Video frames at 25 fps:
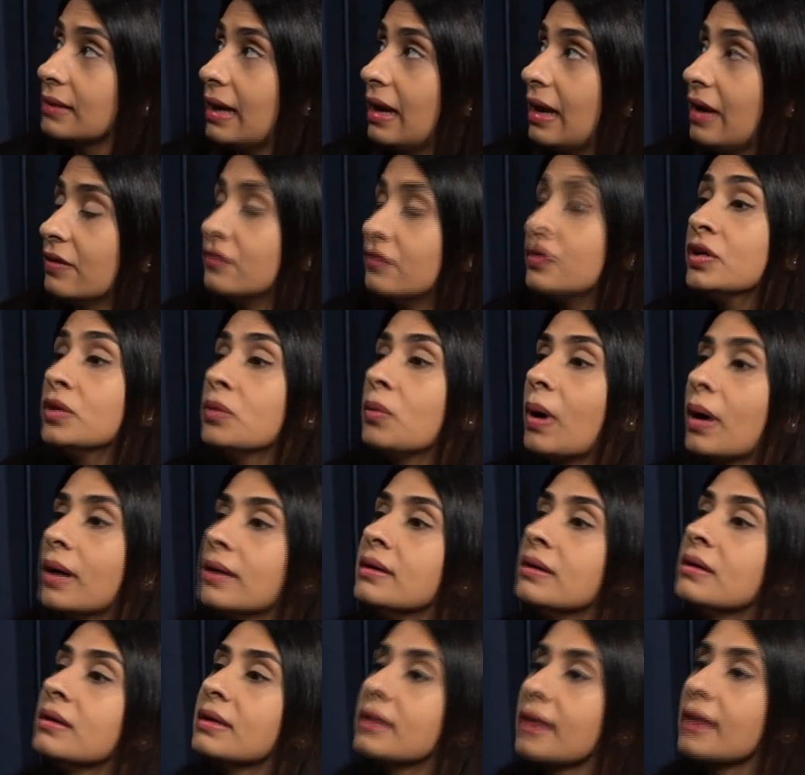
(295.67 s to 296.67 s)

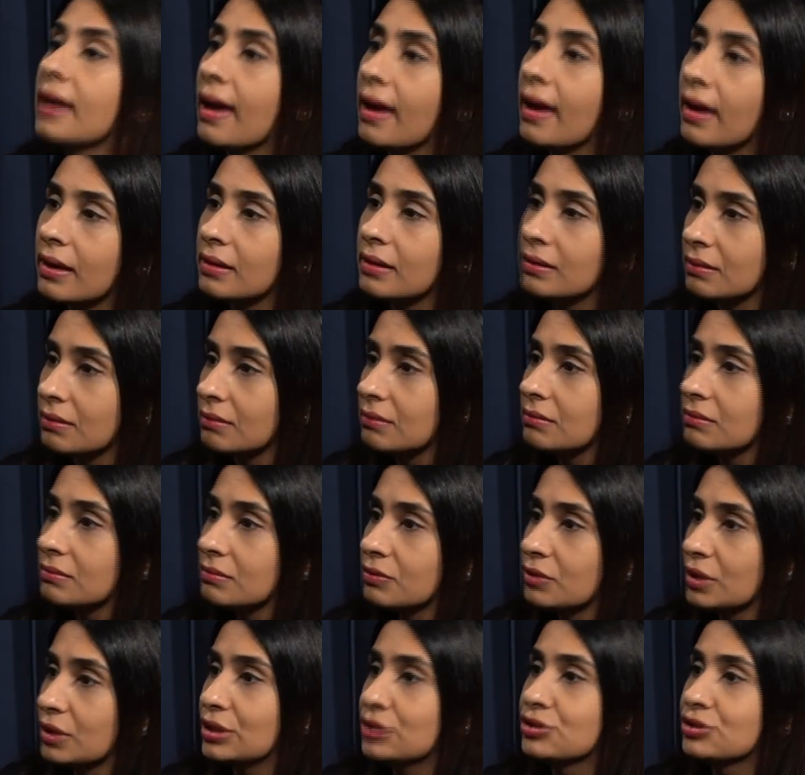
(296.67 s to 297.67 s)
everyone can
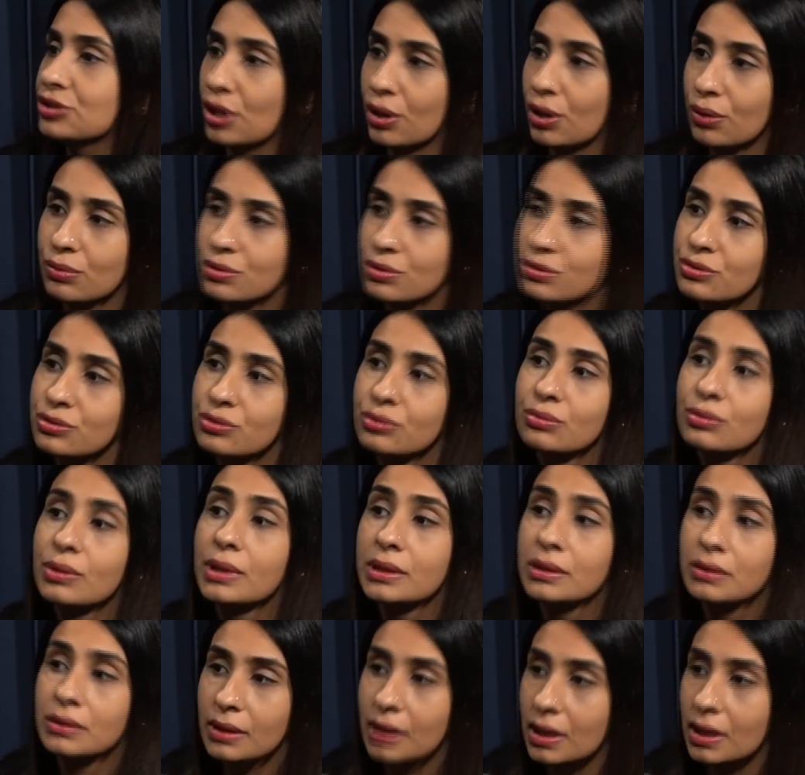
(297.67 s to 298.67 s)
reach out to
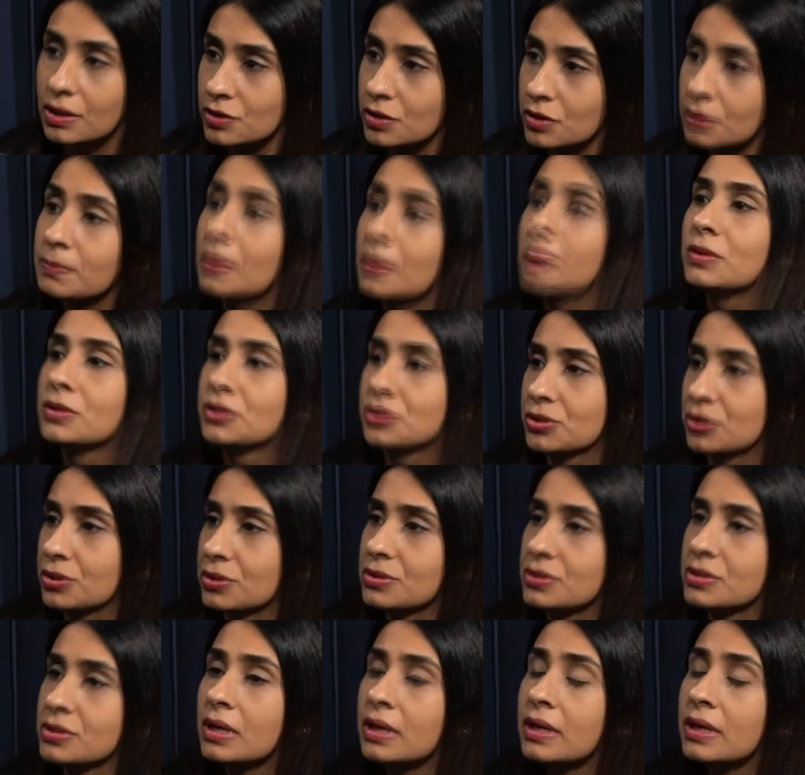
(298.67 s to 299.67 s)
international
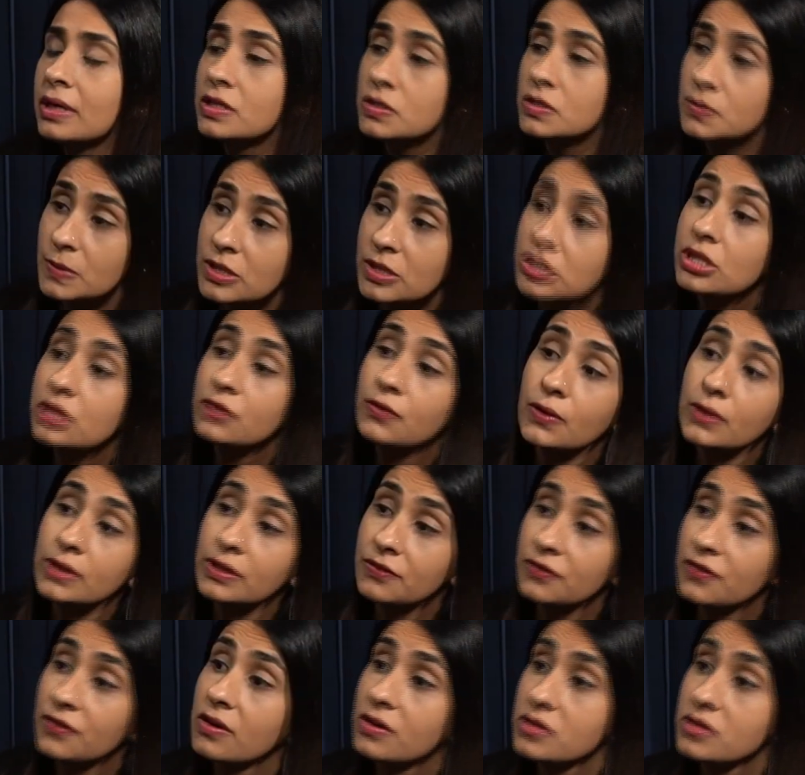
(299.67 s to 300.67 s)
publishers, especially for their
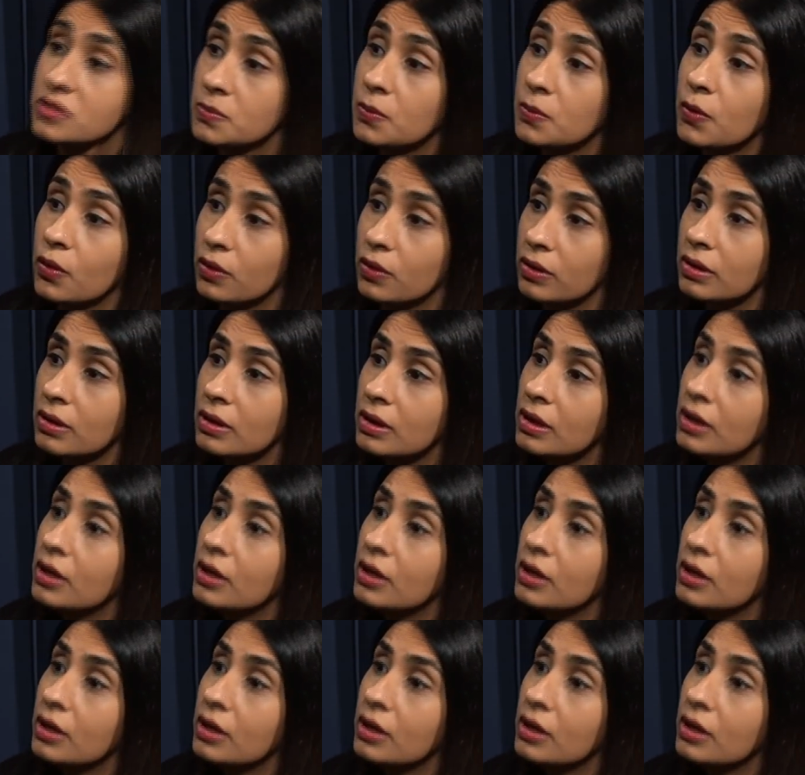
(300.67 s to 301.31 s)
first book.